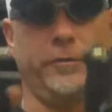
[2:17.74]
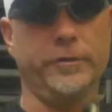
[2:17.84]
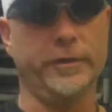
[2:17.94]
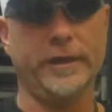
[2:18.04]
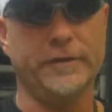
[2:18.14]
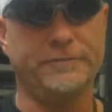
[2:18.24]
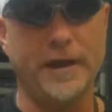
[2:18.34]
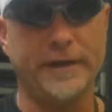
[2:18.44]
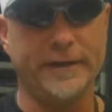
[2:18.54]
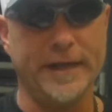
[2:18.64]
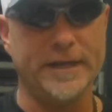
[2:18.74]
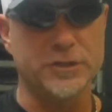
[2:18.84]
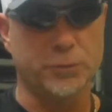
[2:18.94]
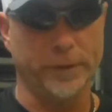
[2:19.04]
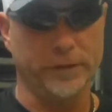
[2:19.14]
you're not going to find an
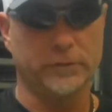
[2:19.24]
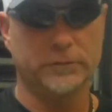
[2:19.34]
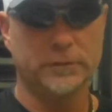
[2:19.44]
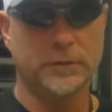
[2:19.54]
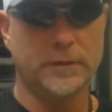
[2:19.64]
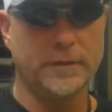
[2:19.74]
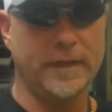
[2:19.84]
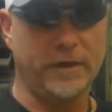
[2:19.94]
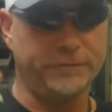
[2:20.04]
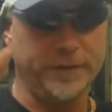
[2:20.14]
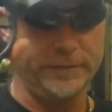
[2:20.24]
8-inch wheel that'll fit